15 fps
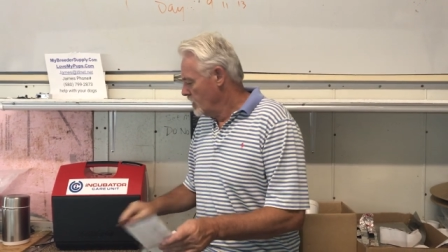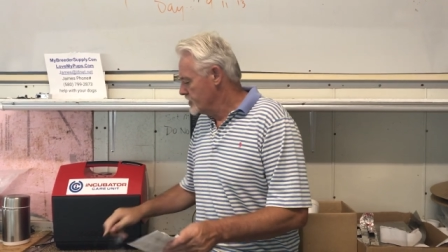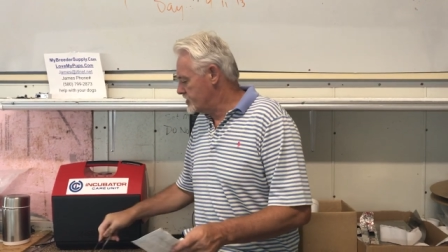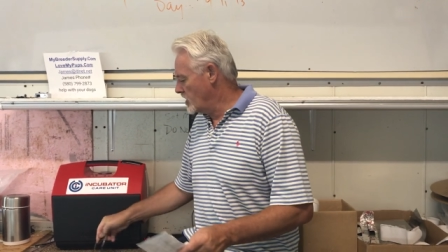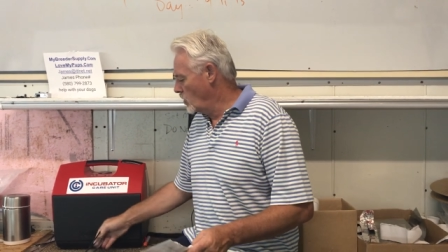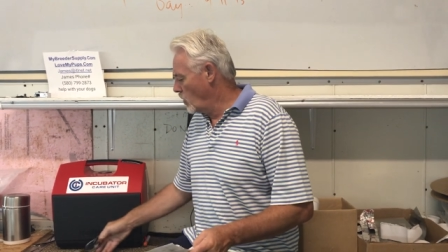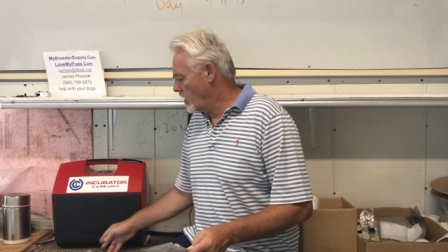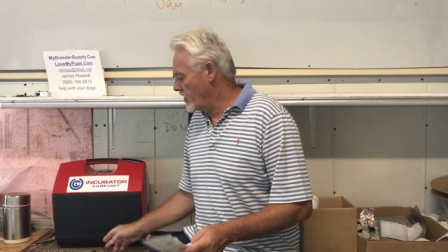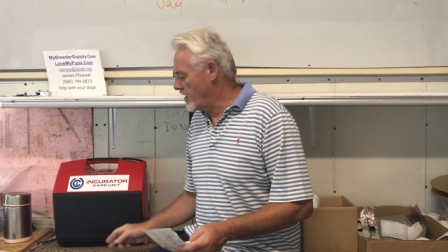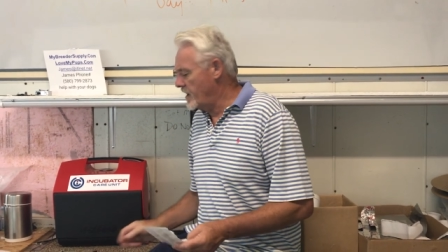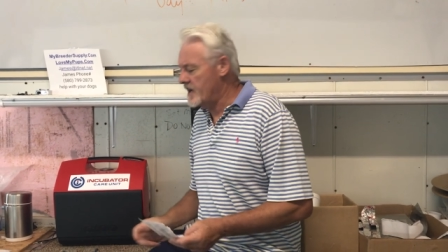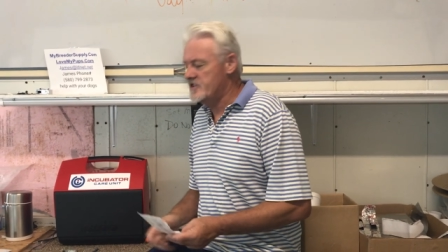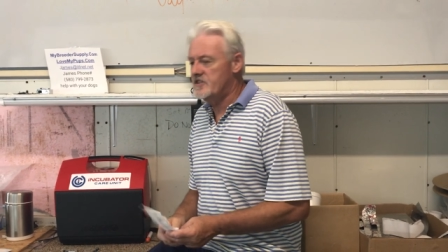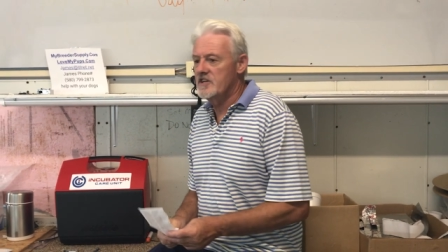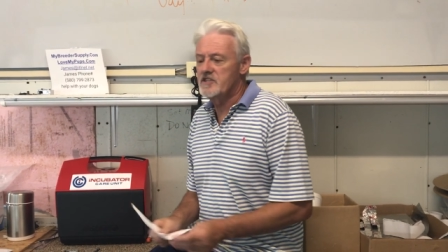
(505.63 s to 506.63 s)
So what are the
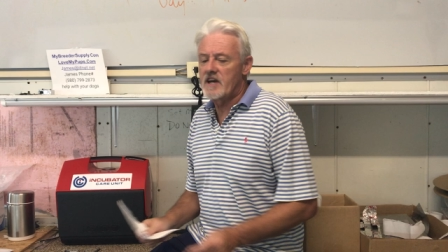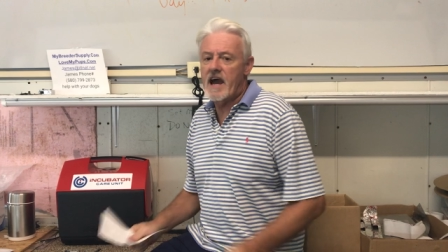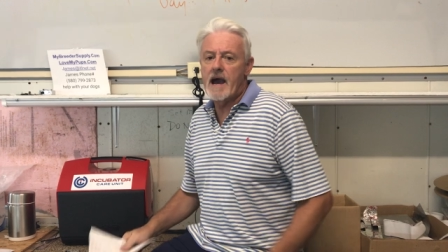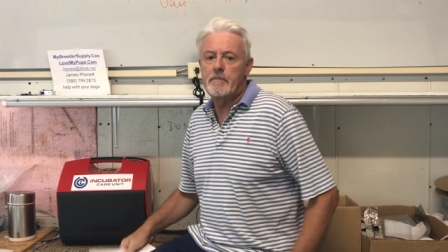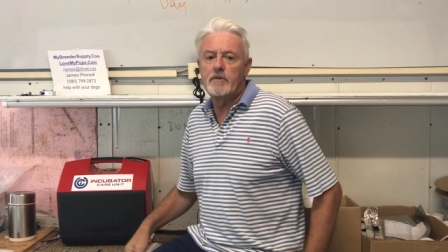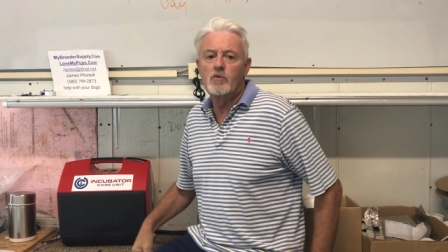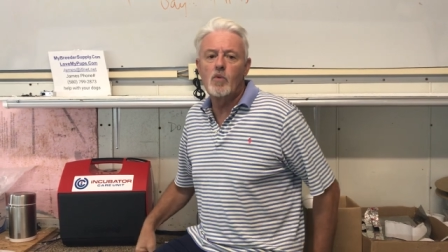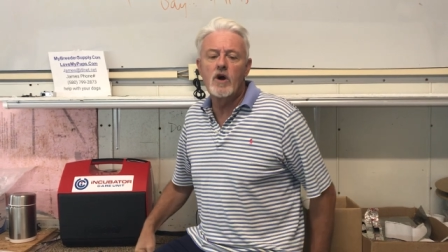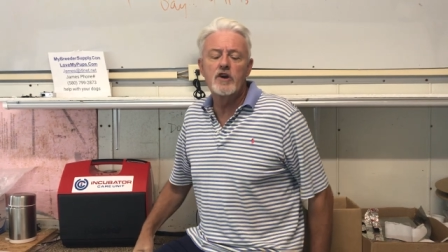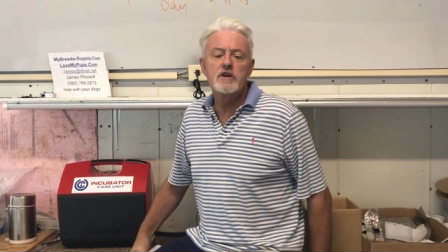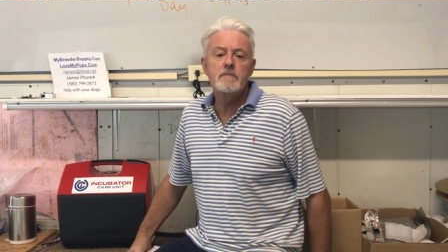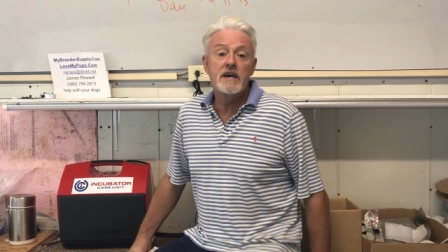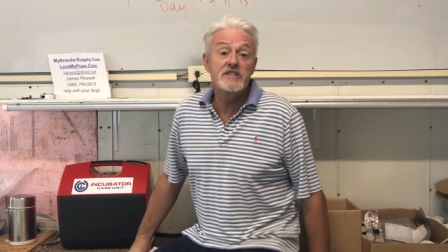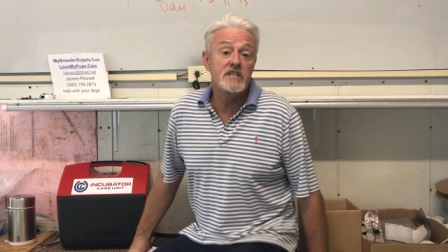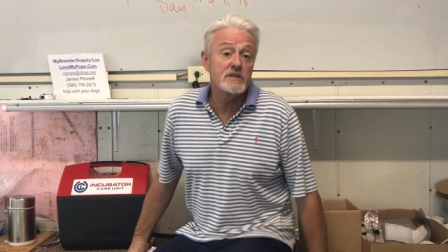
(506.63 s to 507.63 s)
next things that happen? Well, you
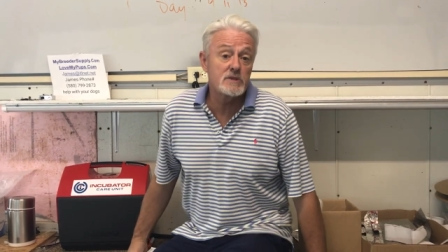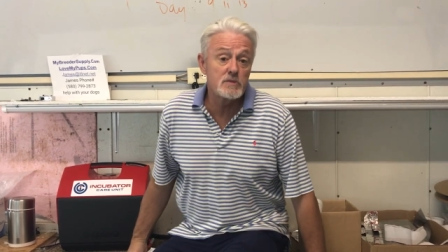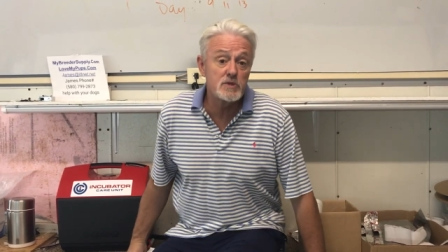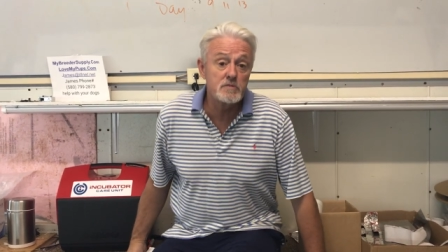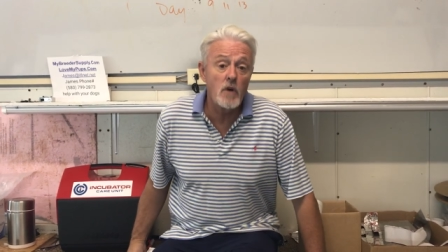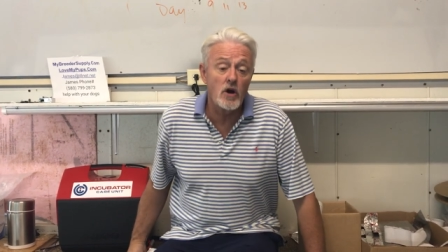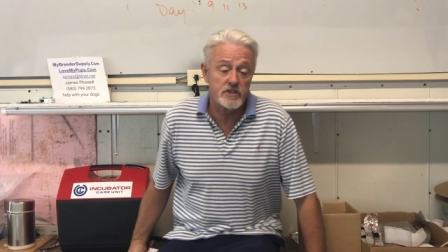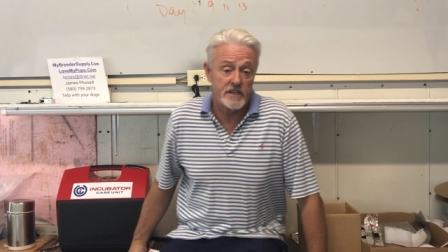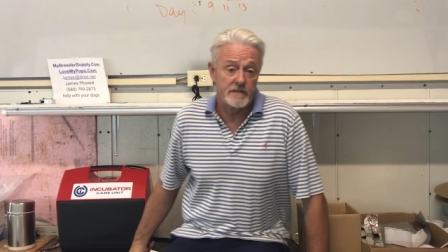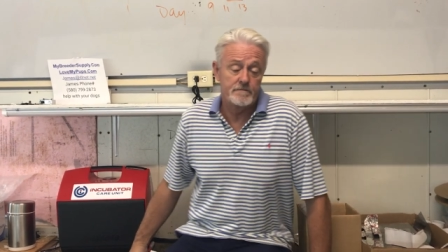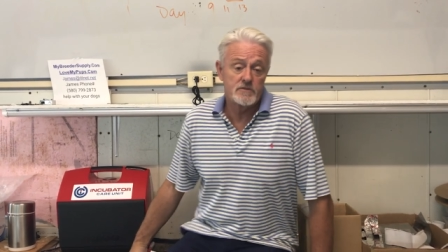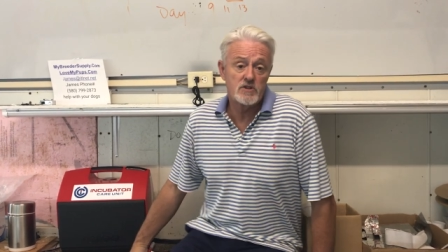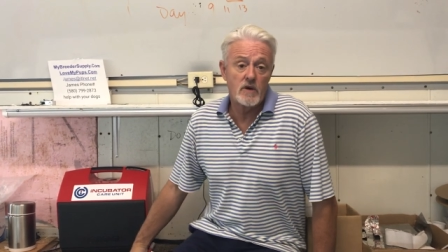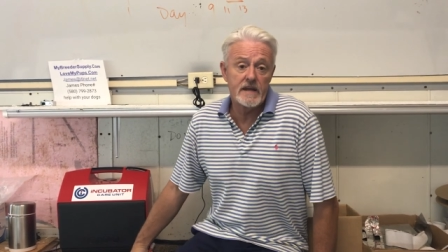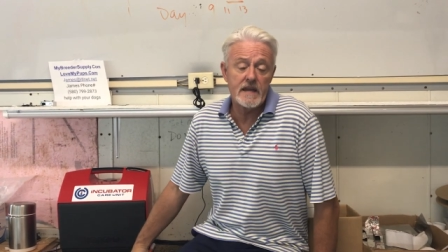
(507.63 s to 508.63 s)
may see some spotting.
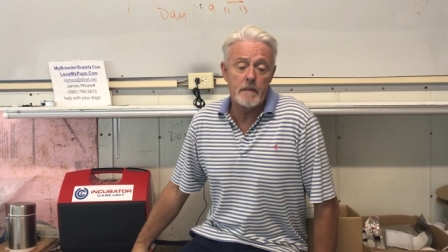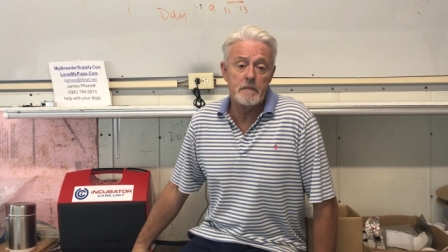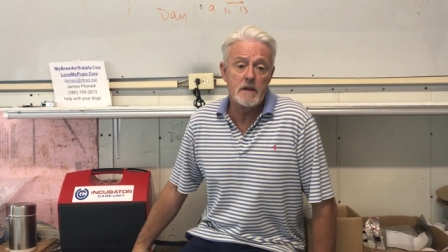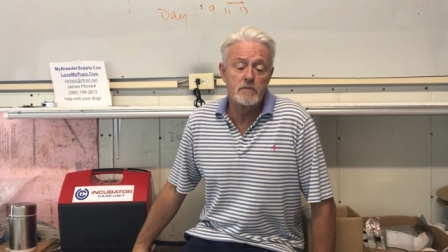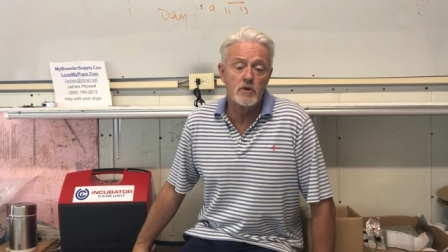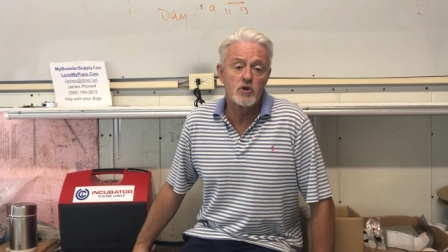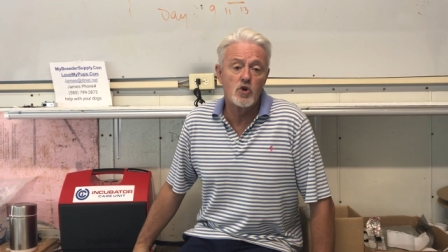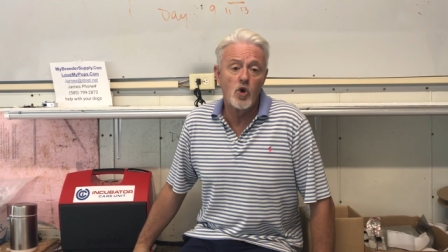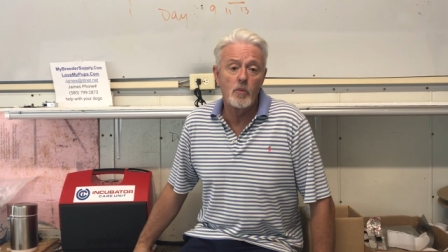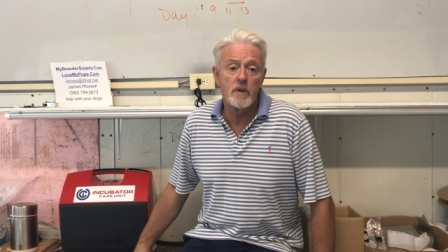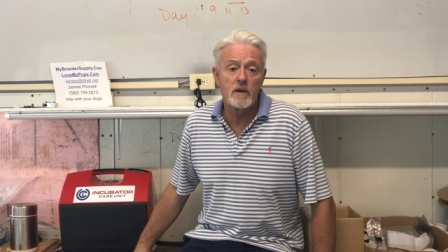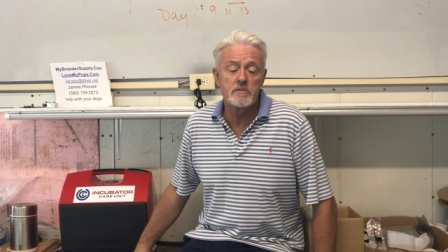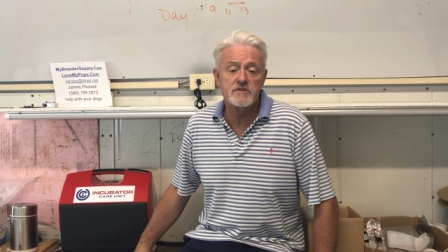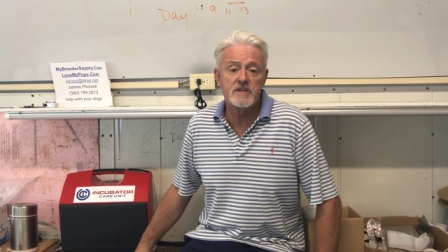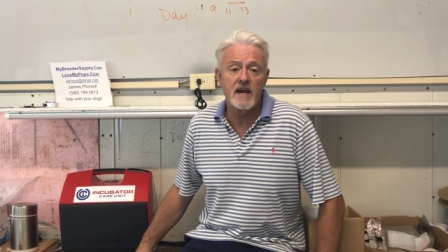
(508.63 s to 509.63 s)
So I get people who call me
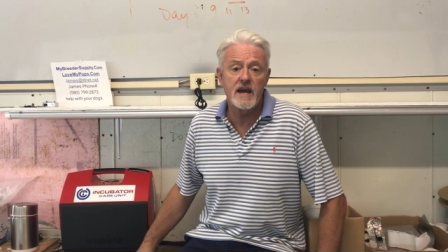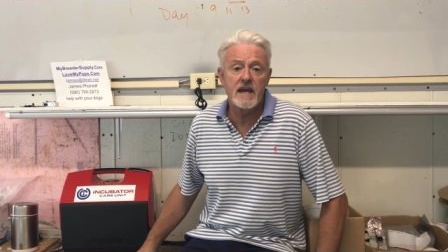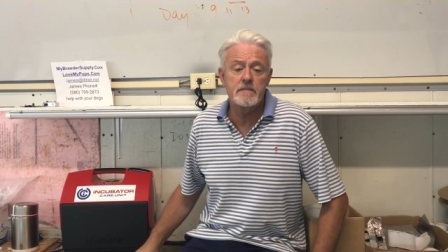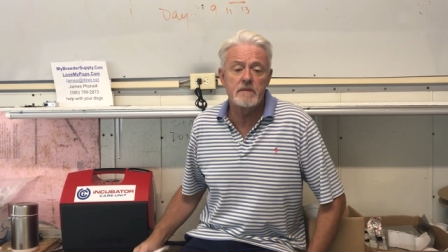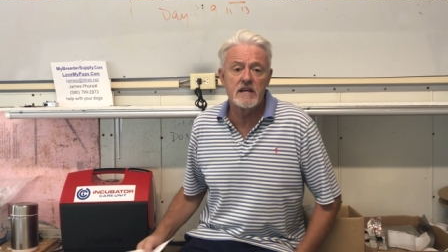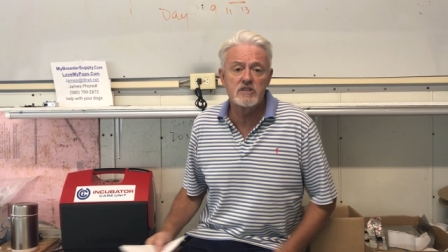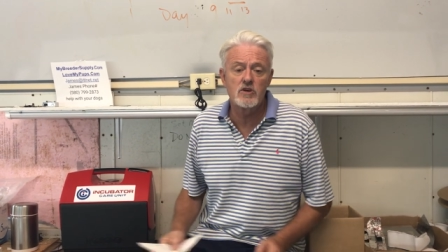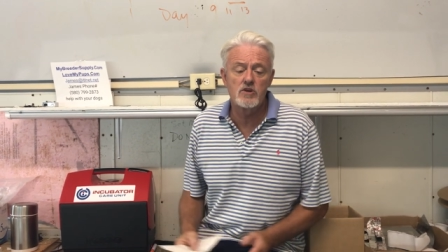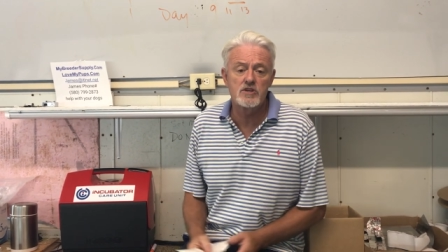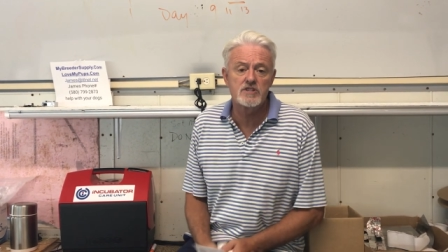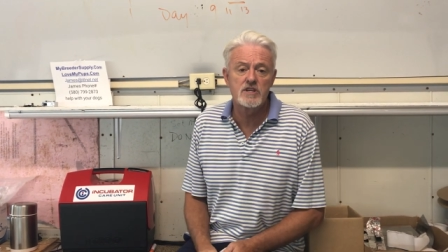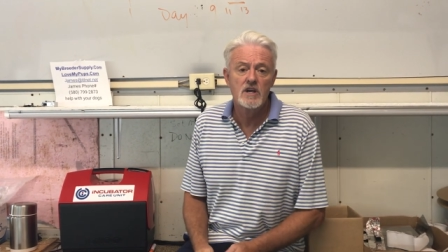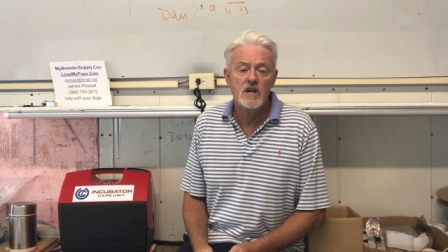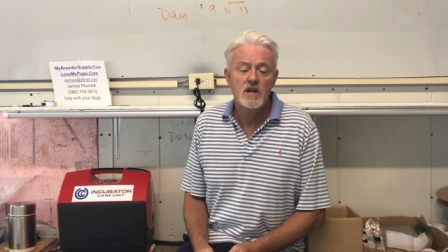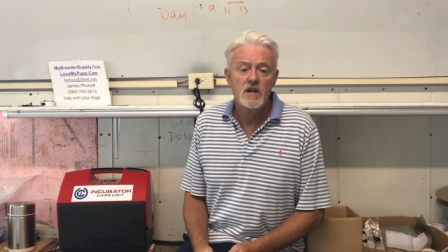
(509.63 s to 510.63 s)
up and say, hey, my
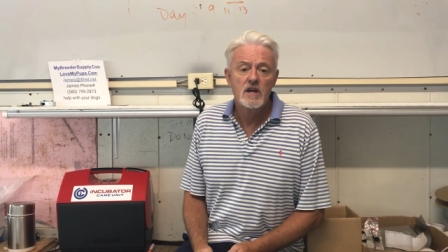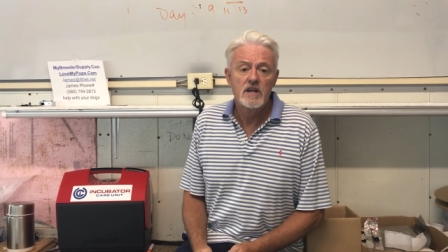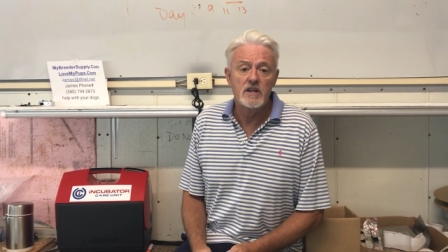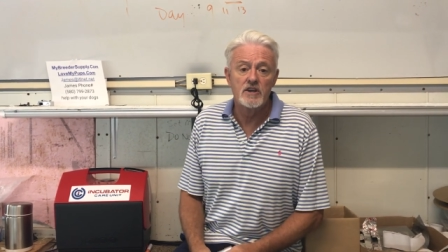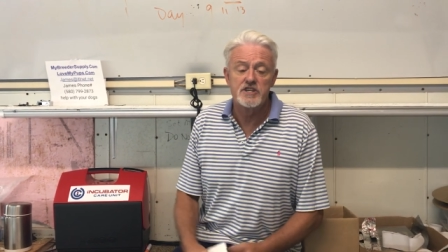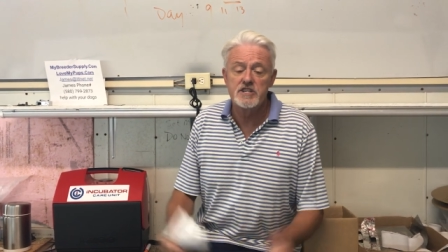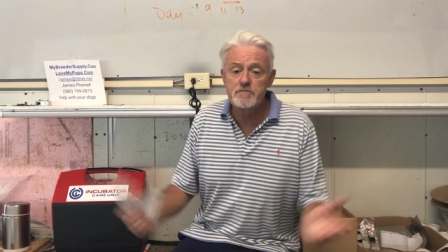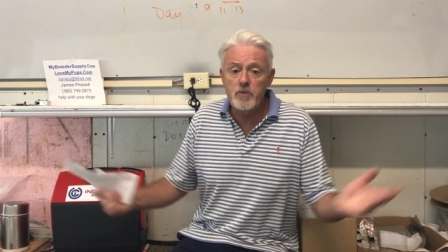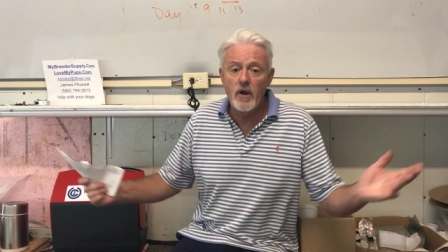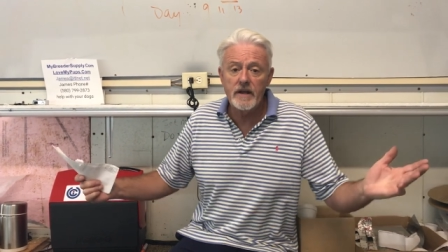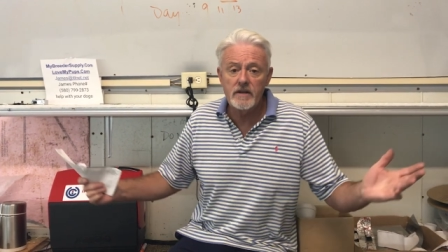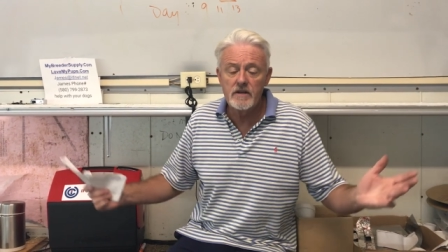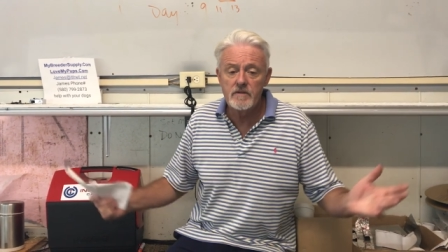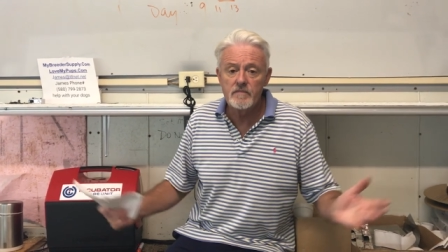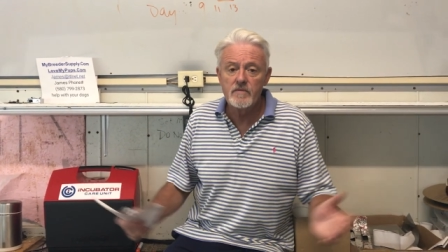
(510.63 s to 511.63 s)
dog's, you know, she's
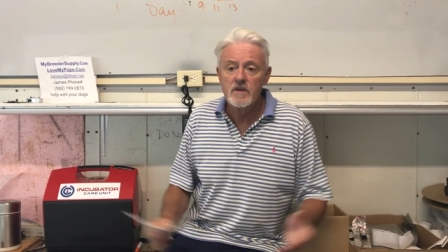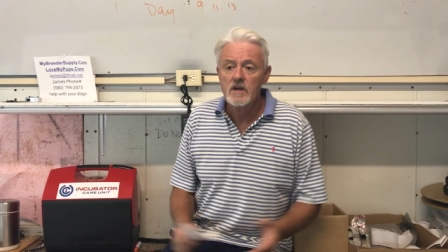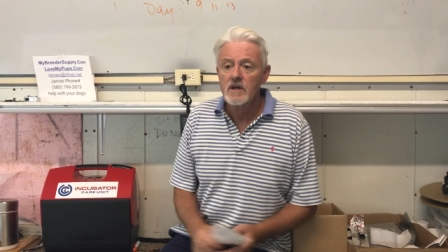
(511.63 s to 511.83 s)
pregnant.